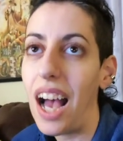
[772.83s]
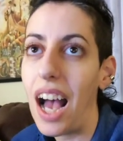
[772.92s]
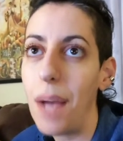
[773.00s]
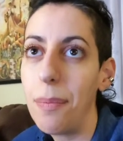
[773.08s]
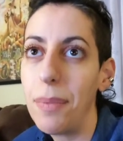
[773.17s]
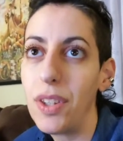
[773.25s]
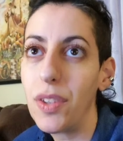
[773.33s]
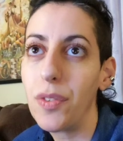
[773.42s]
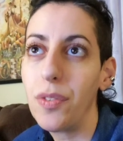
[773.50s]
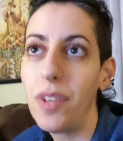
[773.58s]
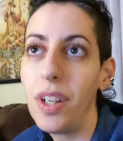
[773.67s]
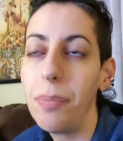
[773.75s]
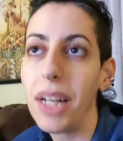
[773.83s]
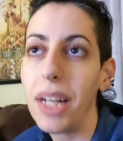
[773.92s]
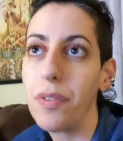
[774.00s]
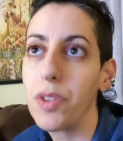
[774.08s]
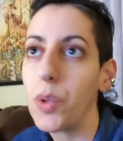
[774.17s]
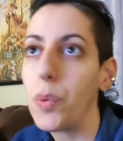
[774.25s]
I mean, they're fun, but
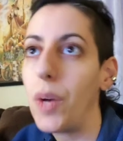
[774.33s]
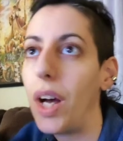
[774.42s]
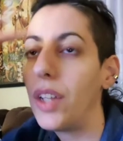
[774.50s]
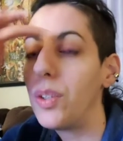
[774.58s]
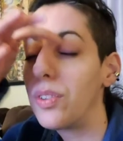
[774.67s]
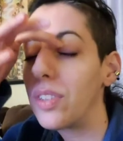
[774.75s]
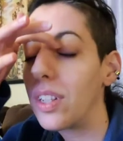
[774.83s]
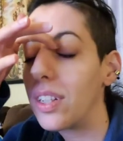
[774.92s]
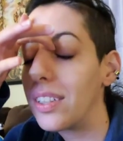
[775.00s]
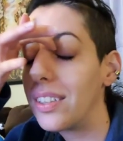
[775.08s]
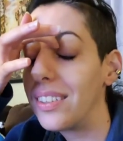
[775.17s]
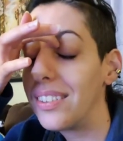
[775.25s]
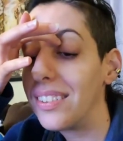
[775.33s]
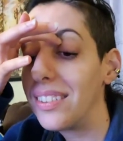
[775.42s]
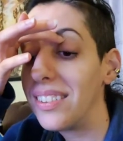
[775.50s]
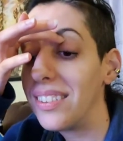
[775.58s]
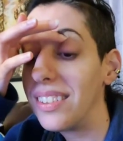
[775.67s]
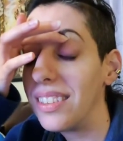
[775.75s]
after a while you start,
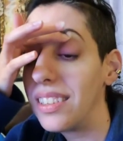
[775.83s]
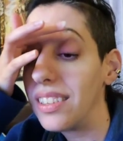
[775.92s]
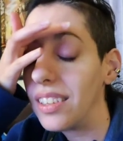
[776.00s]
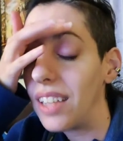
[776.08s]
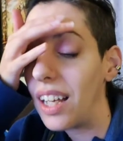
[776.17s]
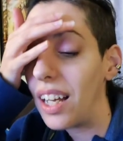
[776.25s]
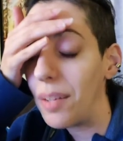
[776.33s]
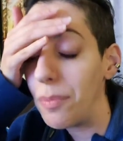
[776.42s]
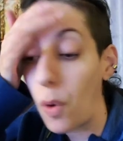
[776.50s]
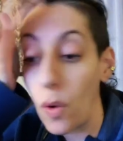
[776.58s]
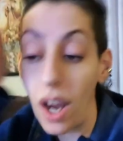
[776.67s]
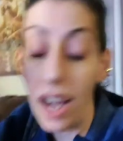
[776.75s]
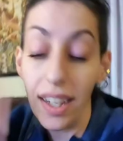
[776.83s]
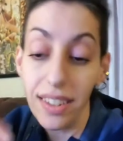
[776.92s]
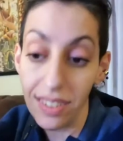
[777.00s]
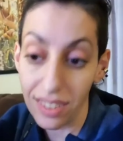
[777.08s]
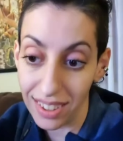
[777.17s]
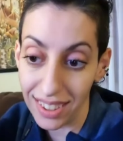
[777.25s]
or I
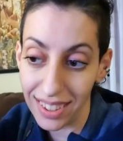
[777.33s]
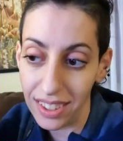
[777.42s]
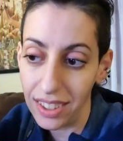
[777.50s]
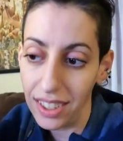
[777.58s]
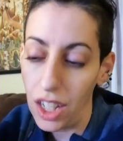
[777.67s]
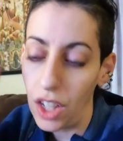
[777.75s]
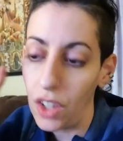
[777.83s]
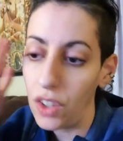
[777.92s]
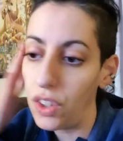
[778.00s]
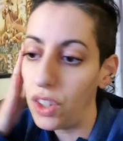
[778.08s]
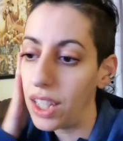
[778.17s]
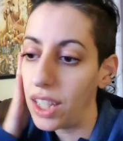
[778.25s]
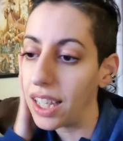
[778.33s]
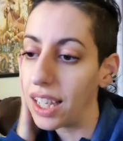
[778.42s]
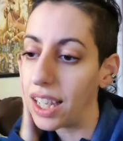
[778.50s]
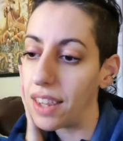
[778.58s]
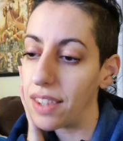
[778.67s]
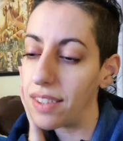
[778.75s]
started, looking
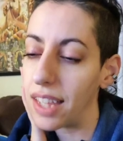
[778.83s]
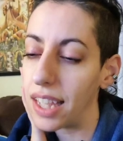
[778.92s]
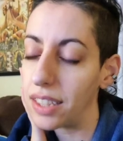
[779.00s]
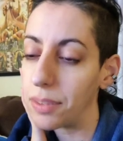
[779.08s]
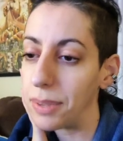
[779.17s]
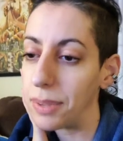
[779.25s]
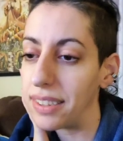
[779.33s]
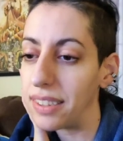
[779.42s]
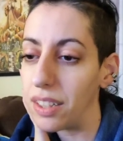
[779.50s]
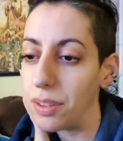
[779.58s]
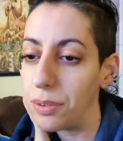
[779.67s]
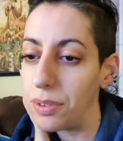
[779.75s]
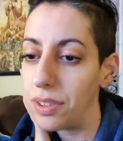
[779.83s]
and saying to myself,